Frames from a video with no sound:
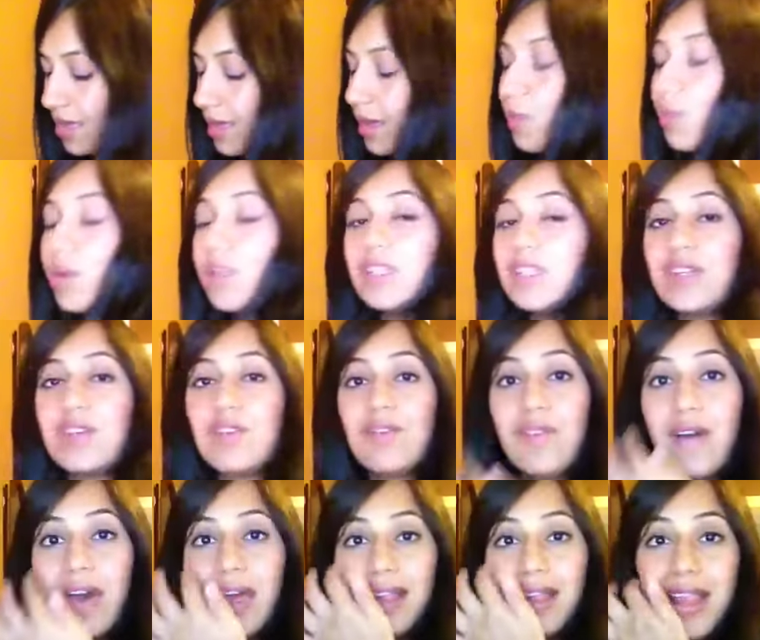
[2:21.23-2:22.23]
And once you
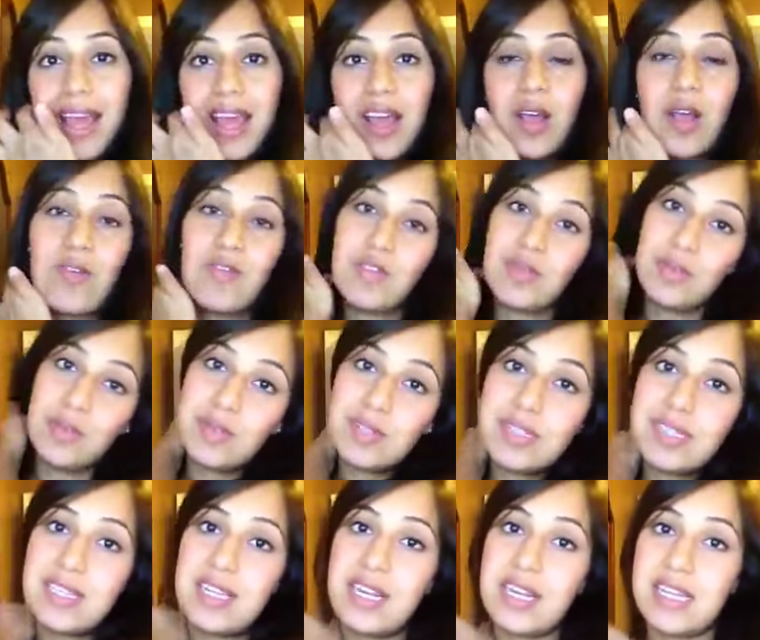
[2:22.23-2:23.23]
find that comfortable
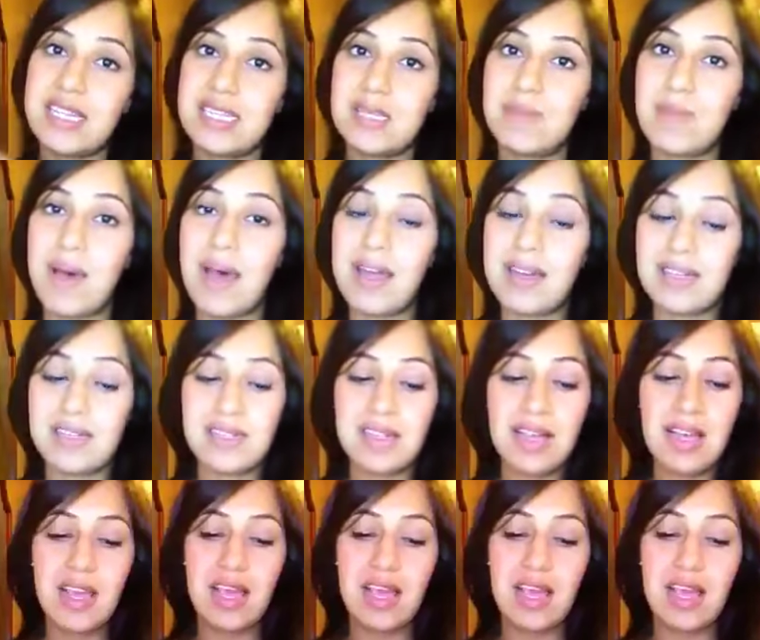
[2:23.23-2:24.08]
seating spot,